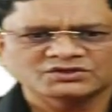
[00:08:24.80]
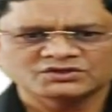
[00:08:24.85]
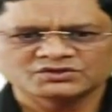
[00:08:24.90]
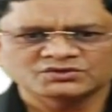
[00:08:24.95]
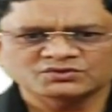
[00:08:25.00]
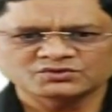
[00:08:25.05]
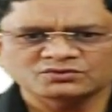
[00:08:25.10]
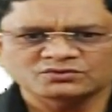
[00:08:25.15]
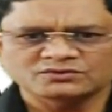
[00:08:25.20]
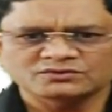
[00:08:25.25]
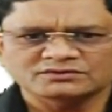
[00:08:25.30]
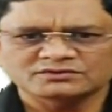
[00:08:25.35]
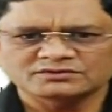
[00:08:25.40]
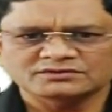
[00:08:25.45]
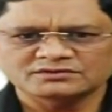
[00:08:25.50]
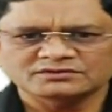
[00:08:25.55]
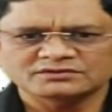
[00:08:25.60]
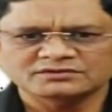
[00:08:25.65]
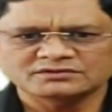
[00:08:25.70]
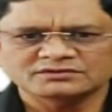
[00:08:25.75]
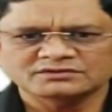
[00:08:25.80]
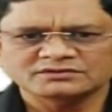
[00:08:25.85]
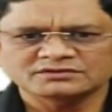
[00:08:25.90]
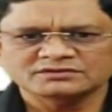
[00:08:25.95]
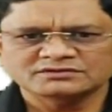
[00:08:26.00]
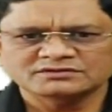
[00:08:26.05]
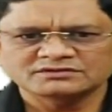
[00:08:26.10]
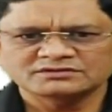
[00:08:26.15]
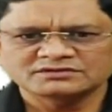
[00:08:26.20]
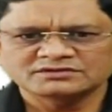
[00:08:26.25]
So
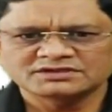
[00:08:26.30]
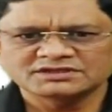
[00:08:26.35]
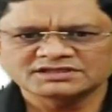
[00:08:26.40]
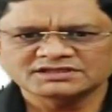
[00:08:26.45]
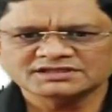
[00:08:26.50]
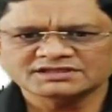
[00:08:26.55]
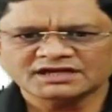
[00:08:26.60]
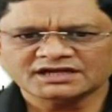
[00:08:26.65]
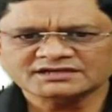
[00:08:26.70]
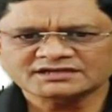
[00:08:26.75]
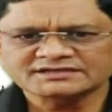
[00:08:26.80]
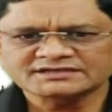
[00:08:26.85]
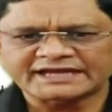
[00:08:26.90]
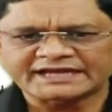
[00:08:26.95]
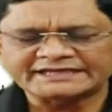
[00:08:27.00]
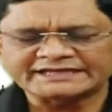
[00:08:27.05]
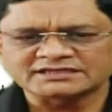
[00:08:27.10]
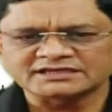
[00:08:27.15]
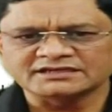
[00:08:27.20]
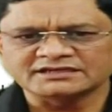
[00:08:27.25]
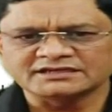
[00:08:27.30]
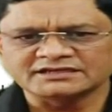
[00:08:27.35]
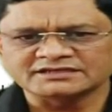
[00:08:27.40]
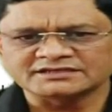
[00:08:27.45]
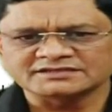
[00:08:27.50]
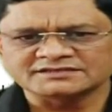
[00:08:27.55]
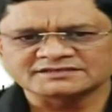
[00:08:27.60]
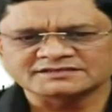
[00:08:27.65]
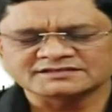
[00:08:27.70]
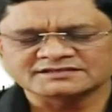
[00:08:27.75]
these are titled. It
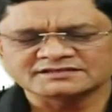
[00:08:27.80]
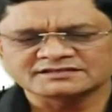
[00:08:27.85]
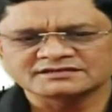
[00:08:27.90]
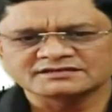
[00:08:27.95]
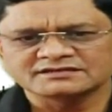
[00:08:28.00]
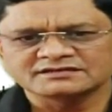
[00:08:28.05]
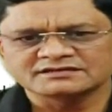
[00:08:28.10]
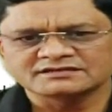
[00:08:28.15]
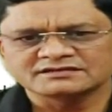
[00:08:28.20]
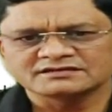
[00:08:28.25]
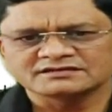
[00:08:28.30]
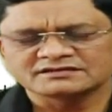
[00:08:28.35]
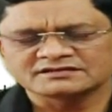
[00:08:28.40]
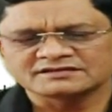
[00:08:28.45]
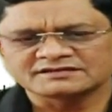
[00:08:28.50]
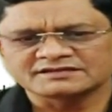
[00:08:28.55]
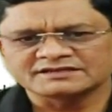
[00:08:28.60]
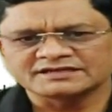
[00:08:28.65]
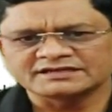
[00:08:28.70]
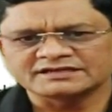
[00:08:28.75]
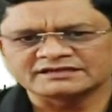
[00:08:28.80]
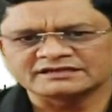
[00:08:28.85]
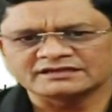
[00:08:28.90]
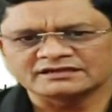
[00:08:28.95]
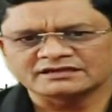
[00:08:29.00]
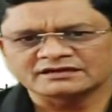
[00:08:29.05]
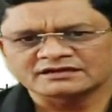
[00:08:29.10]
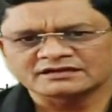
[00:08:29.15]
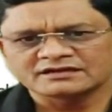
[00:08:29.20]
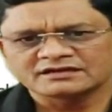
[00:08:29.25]
is said
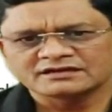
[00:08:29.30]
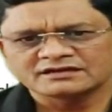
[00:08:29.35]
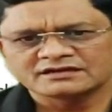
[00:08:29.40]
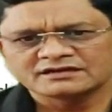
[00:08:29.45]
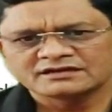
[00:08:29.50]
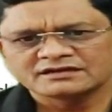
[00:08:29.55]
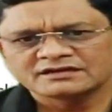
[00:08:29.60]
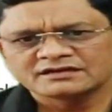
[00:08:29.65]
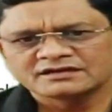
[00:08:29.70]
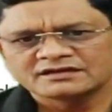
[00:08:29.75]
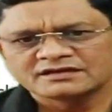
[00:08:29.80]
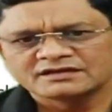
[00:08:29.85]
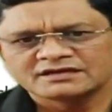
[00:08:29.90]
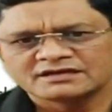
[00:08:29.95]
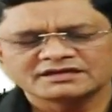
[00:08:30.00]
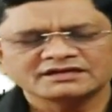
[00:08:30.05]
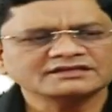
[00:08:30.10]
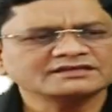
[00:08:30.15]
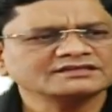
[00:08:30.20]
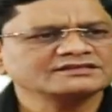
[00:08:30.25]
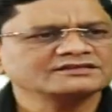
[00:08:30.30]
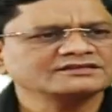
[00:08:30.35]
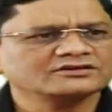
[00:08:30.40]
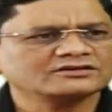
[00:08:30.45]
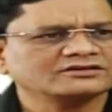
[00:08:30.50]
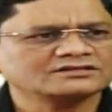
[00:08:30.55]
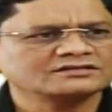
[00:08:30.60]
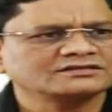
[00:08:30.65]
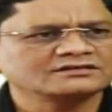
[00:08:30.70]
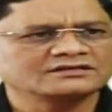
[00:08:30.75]
here. It is
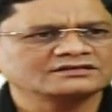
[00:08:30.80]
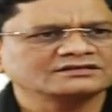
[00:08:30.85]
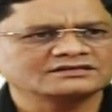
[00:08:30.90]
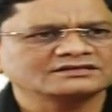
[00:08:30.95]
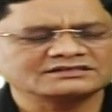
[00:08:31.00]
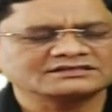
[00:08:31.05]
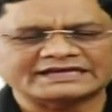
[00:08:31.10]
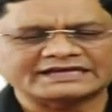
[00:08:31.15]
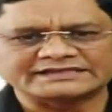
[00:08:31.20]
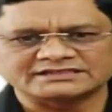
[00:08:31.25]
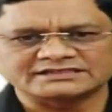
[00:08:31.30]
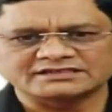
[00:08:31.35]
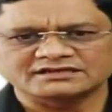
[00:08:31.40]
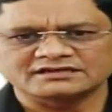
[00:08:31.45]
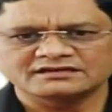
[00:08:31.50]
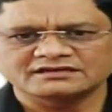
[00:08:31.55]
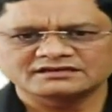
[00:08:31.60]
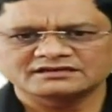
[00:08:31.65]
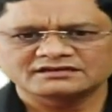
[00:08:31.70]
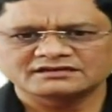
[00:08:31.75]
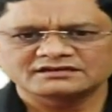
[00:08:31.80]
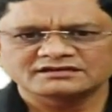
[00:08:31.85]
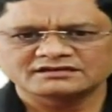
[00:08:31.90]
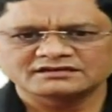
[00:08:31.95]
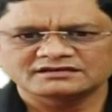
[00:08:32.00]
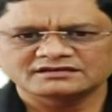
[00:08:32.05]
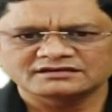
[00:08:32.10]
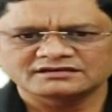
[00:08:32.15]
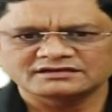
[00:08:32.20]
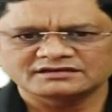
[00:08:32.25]
not titled.
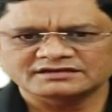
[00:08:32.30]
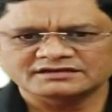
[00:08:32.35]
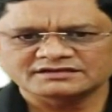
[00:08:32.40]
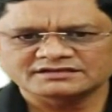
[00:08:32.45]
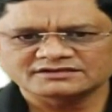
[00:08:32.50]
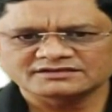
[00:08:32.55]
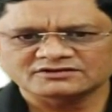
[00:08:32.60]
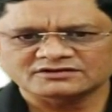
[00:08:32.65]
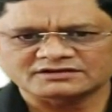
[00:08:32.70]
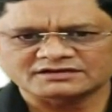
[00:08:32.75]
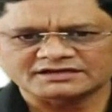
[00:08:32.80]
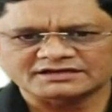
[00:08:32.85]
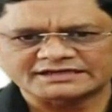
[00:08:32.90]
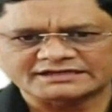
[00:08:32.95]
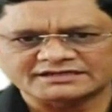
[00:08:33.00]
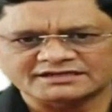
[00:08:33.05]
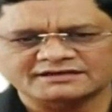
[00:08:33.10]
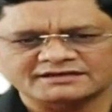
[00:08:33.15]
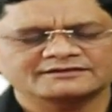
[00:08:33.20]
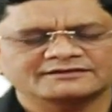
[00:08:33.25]
It is not titled.